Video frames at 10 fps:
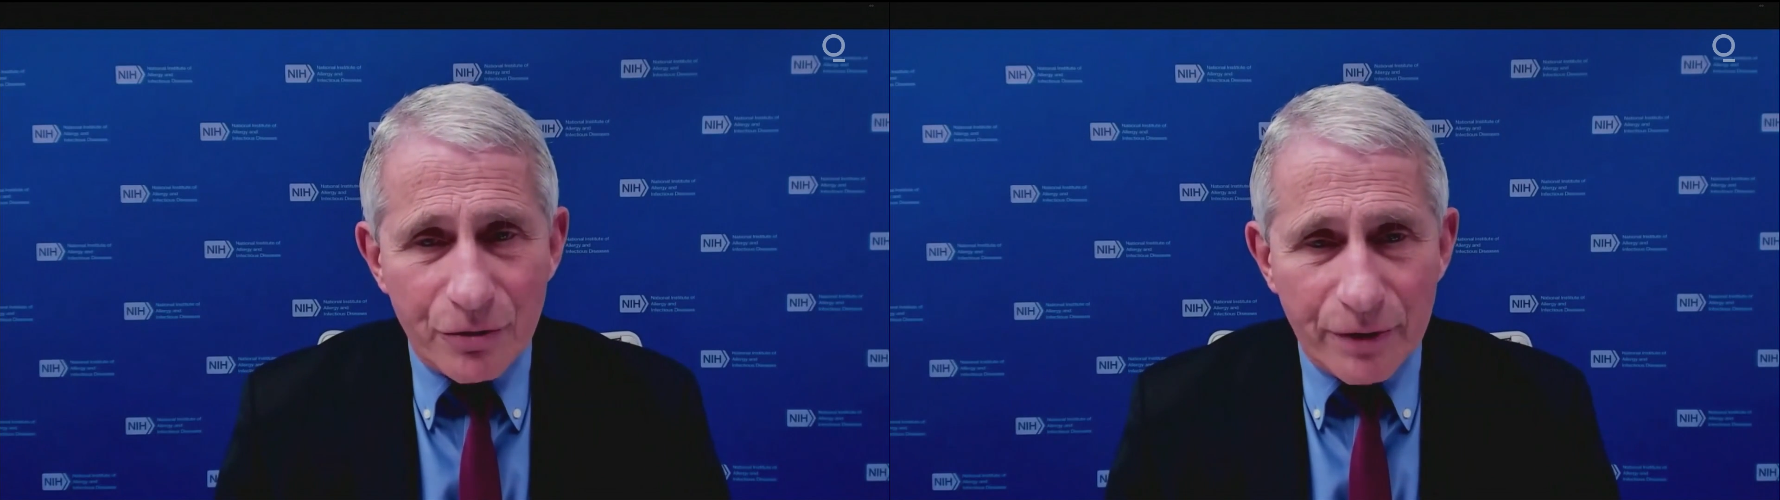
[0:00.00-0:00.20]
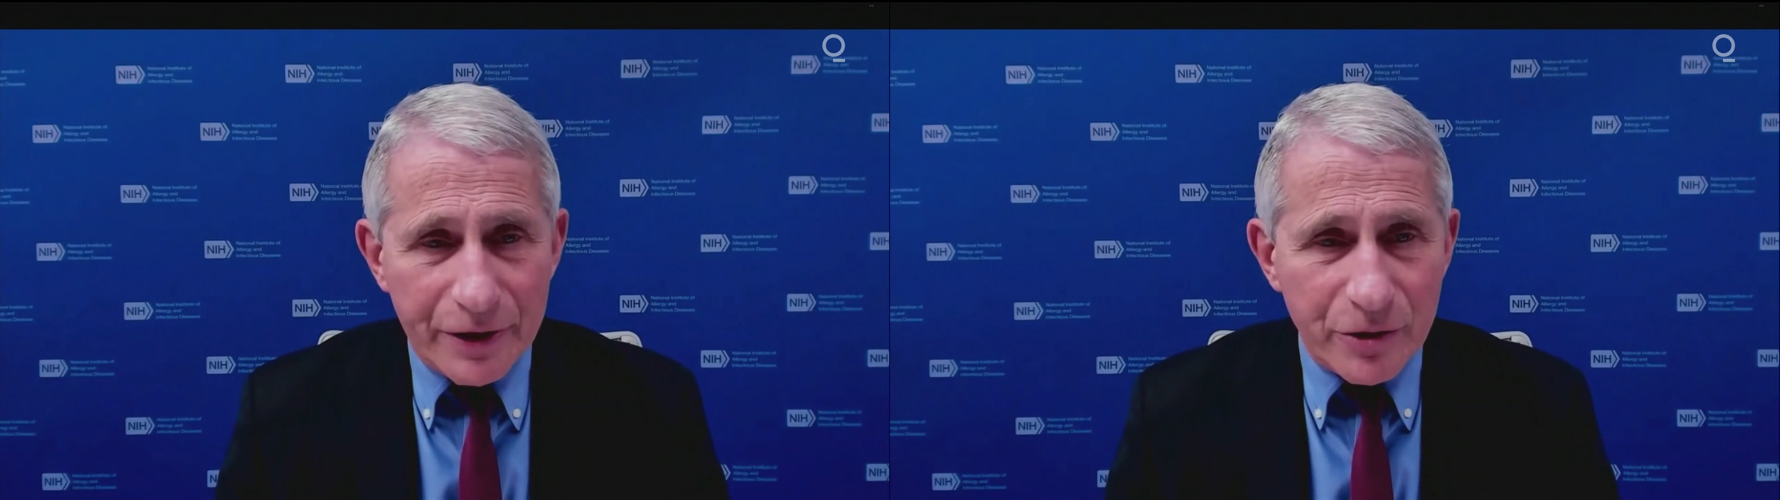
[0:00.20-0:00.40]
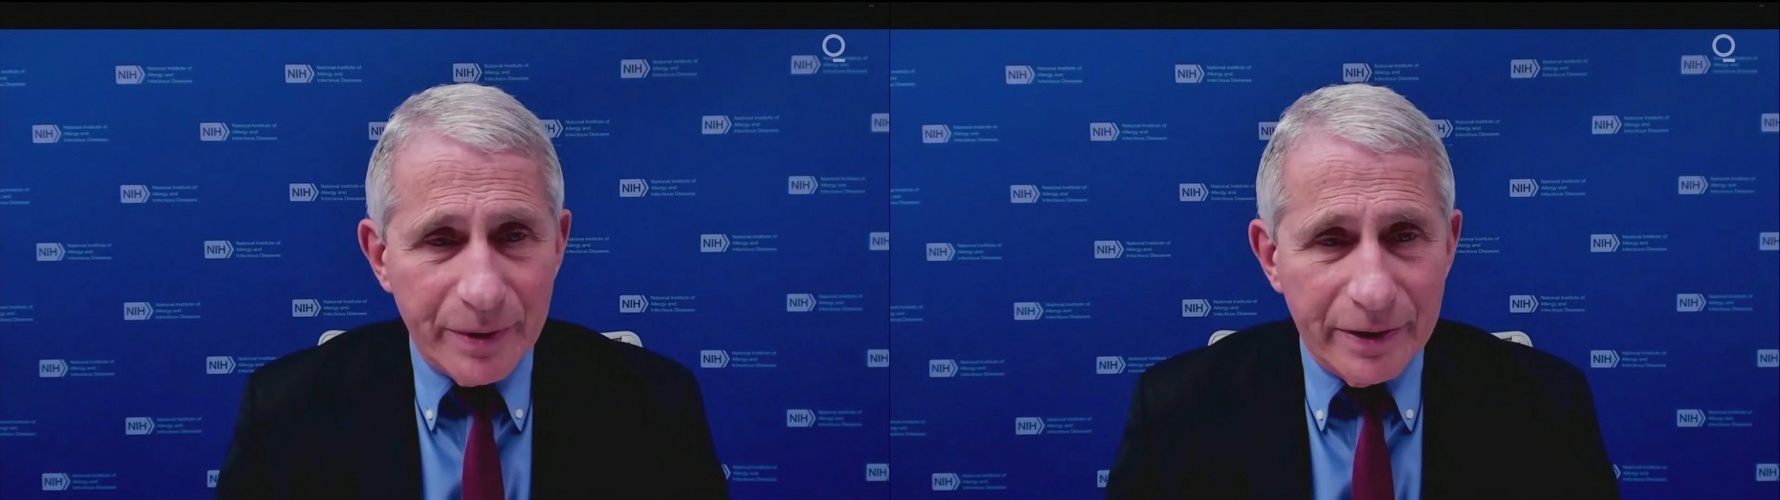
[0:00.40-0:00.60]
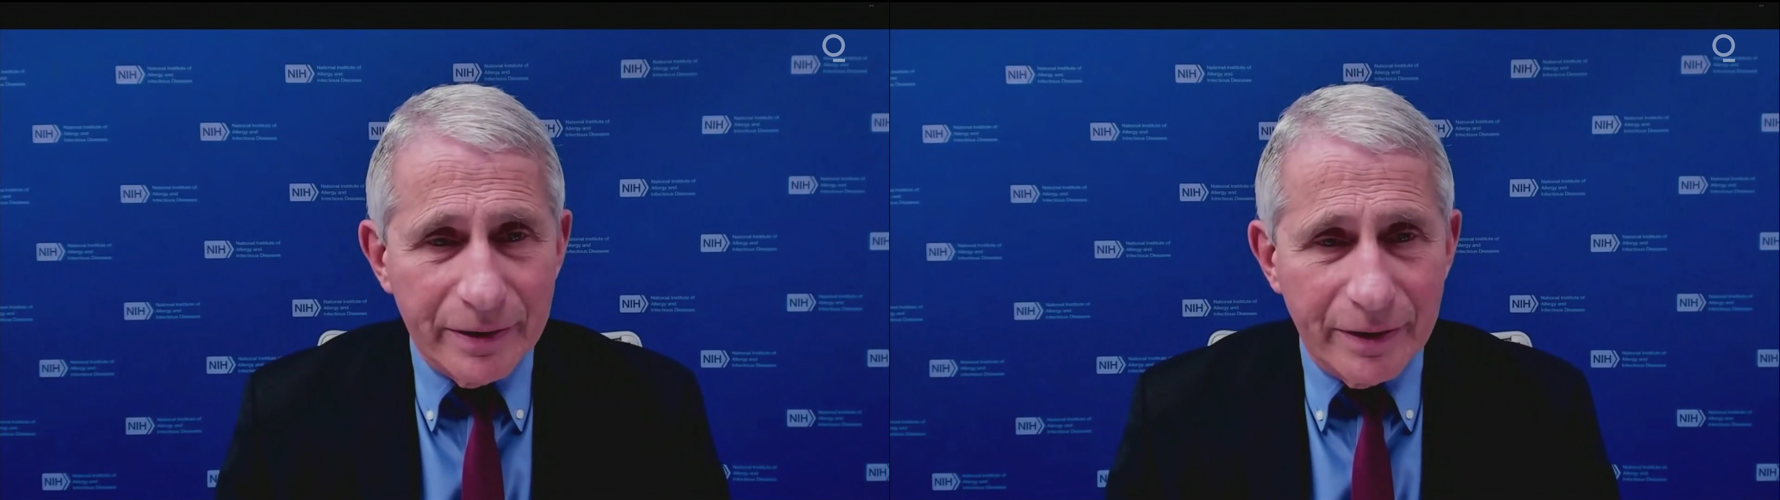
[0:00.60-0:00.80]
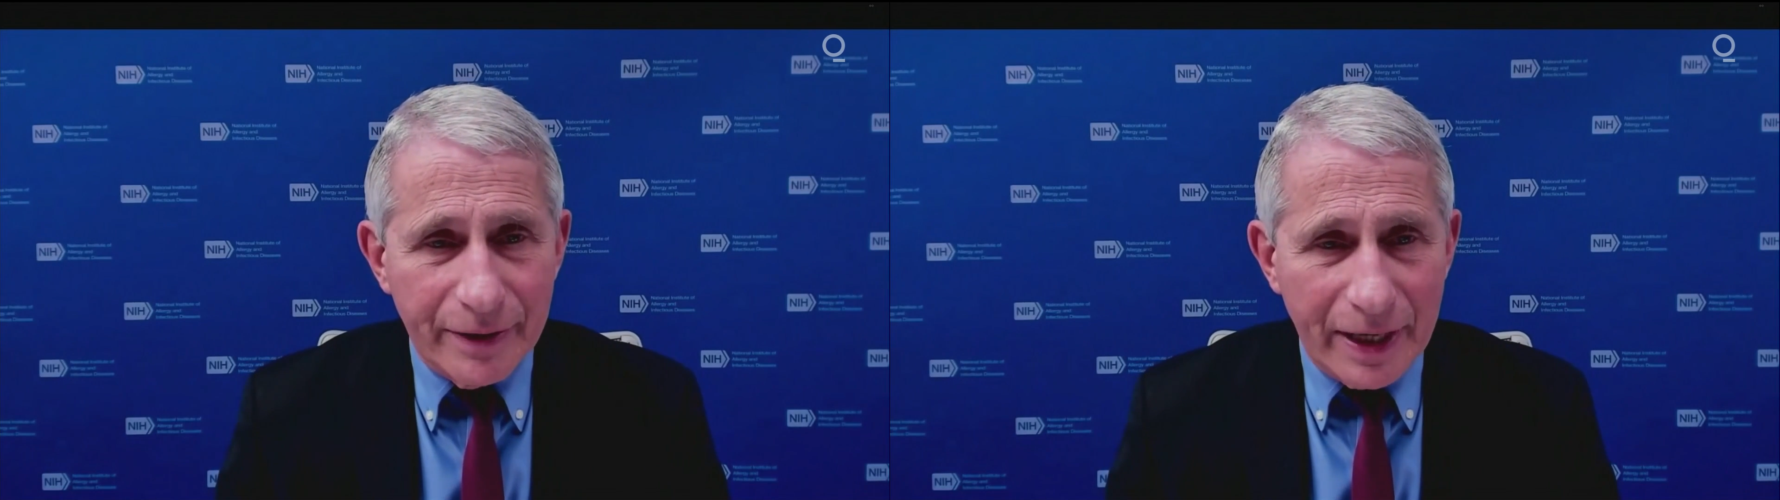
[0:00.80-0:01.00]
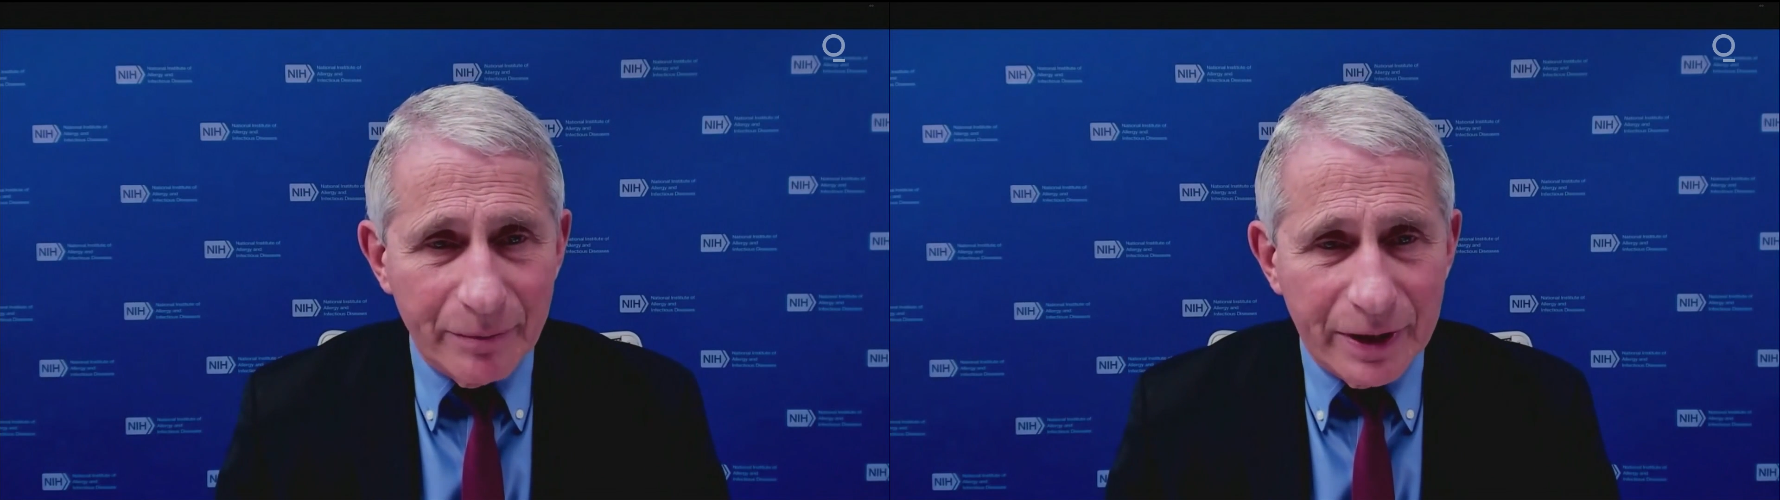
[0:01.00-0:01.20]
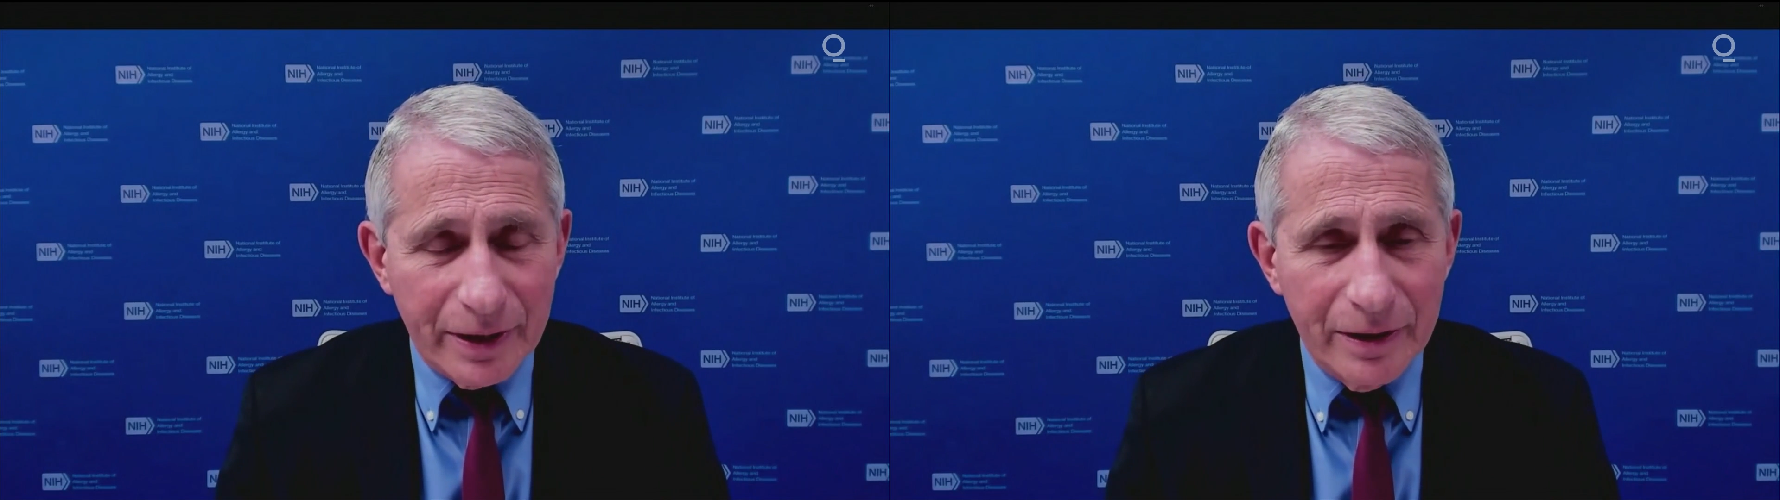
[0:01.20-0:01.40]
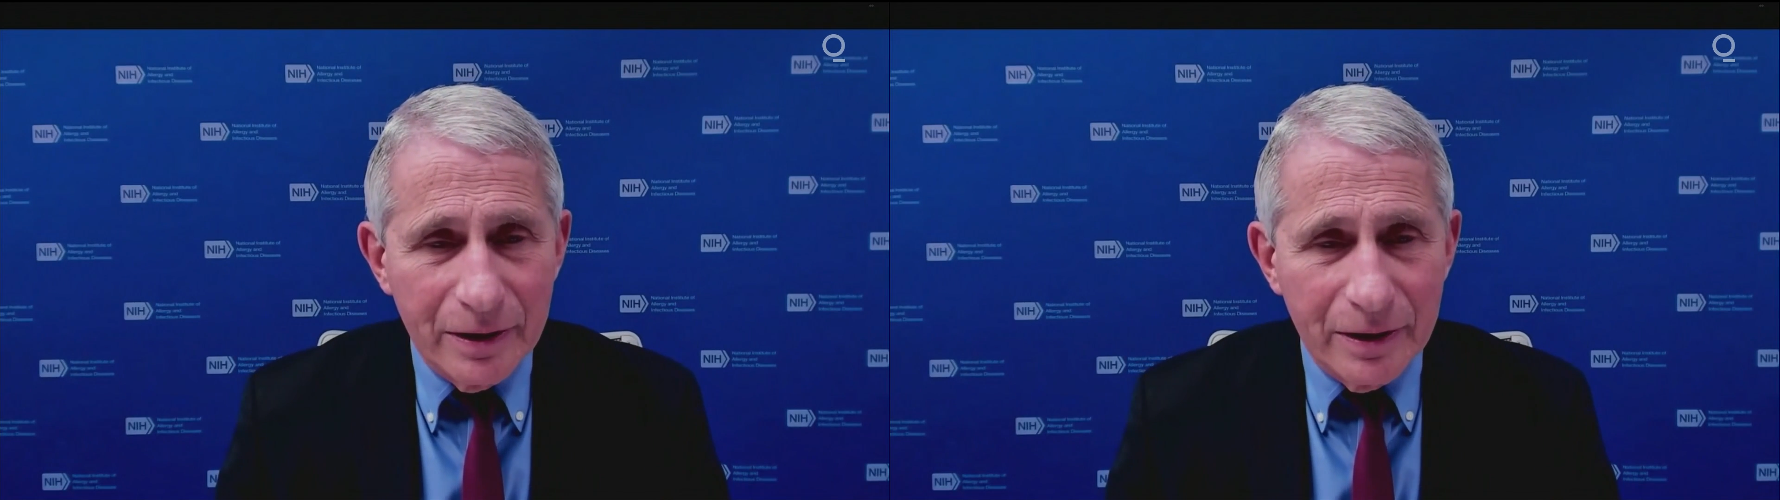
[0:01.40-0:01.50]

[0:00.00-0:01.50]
regimen, namely